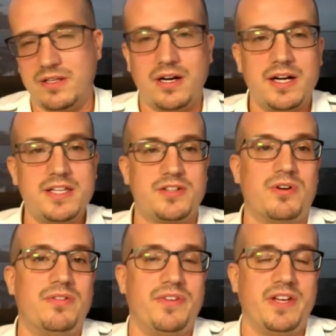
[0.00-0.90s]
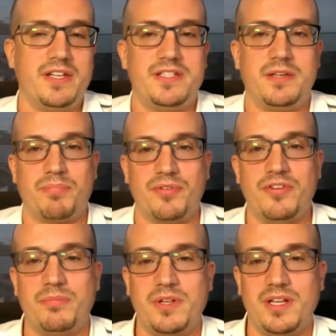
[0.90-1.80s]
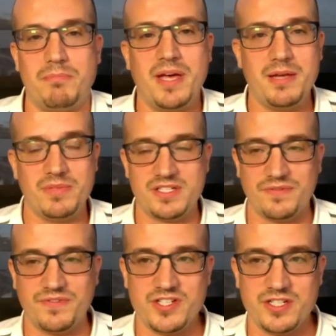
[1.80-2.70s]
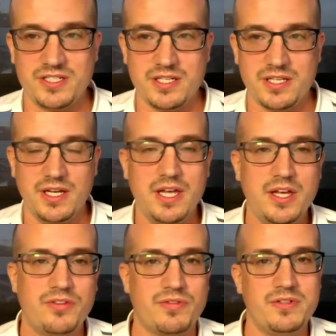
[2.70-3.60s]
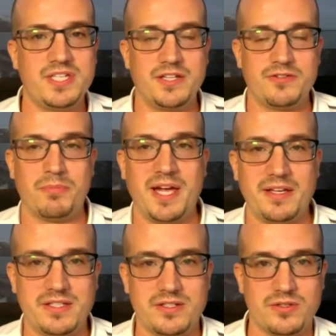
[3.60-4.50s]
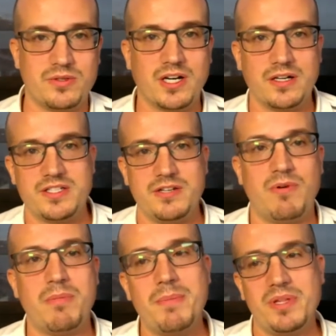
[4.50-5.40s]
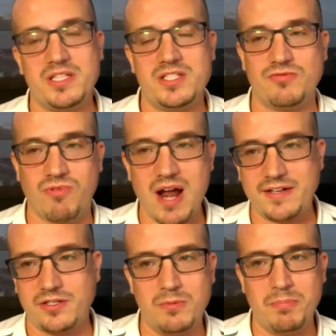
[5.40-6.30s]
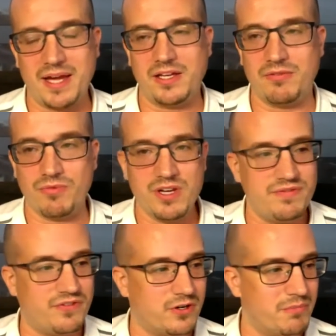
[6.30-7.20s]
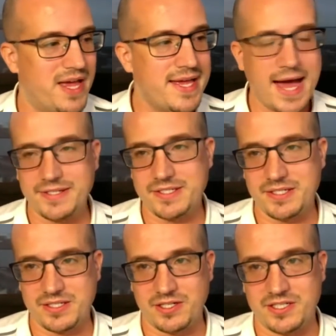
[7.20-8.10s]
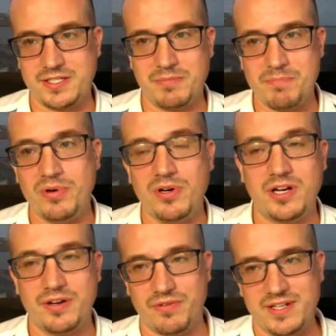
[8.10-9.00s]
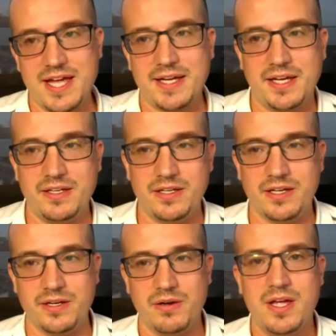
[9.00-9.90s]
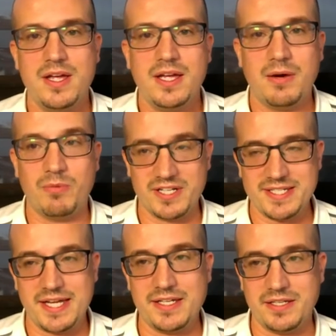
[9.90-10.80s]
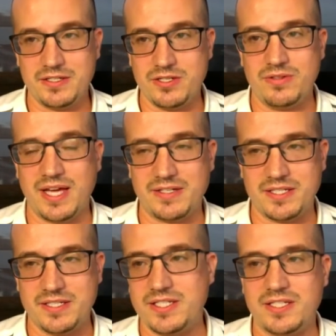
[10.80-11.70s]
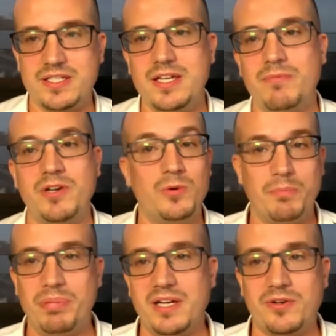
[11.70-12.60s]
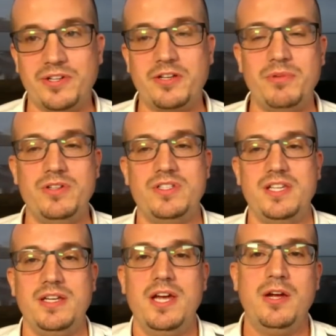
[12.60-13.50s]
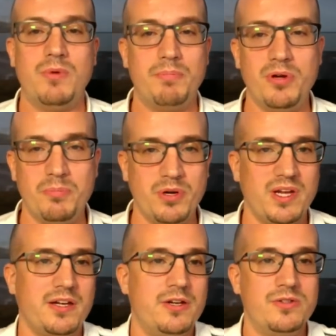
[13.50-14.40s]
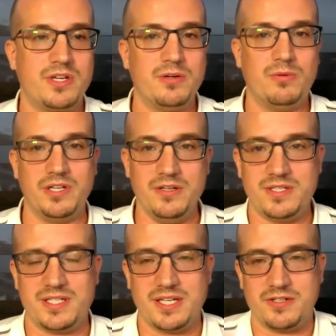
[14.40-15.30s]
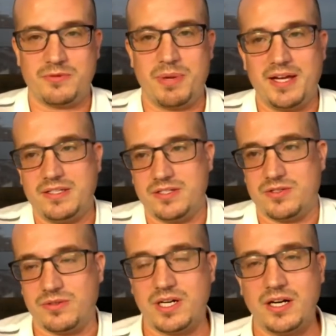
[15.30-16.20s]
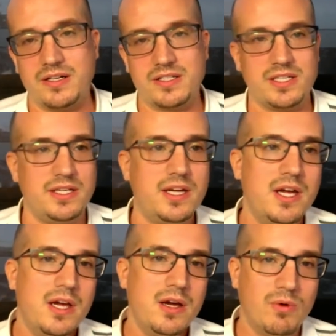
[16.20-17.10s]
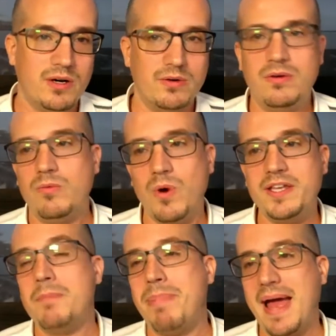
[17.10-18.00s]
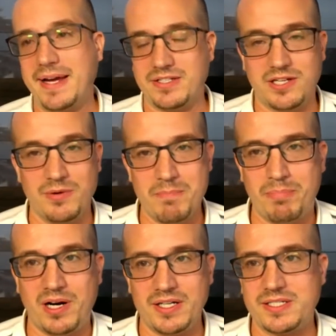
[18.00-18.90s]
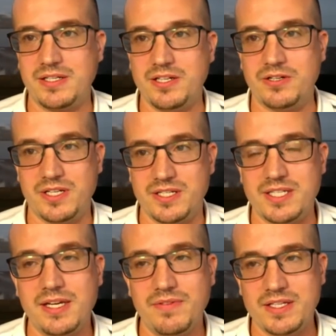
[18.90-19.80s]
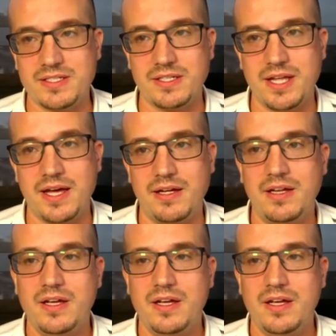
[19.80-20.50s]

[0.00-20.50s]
geyser of it is improvement in payments efficiency through central bank digital currency. Remember, this is radical banking reform, as discussed in my book over a decade ago. And what I said in 2016, when all the Bitcoin community were poo-pooing who's going to want to use a central bank digital currency. Well, when your banks go in bust and you've got your savings in there,